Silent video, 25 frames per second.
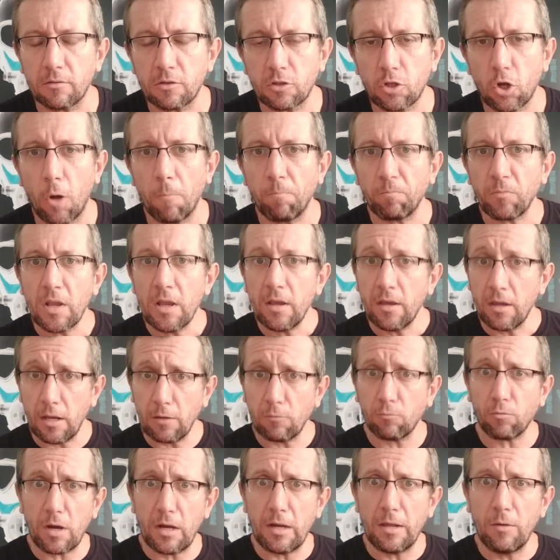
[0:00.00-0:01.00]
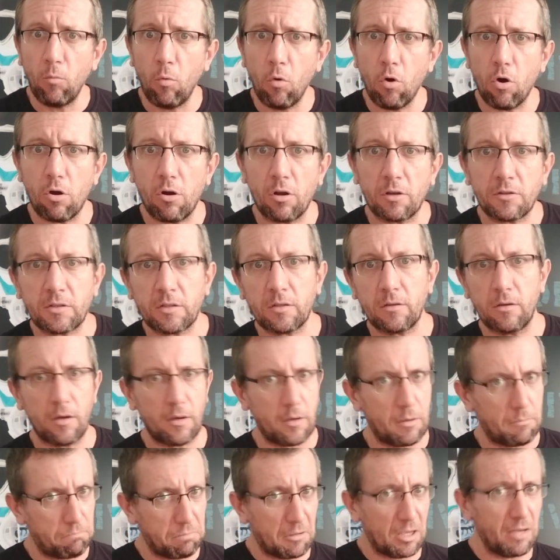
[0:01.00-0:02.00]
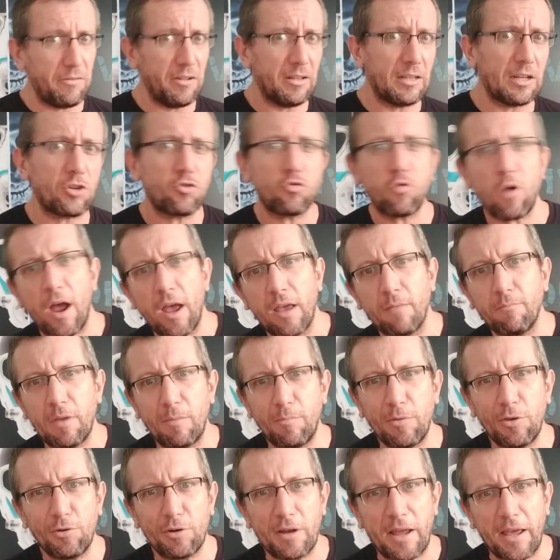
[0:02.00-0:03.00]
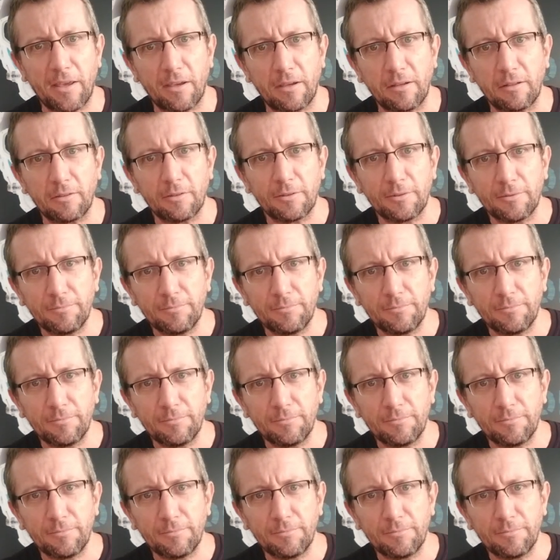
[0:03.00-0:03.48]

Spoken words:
So, it really works. Give it a try, maybe you like it.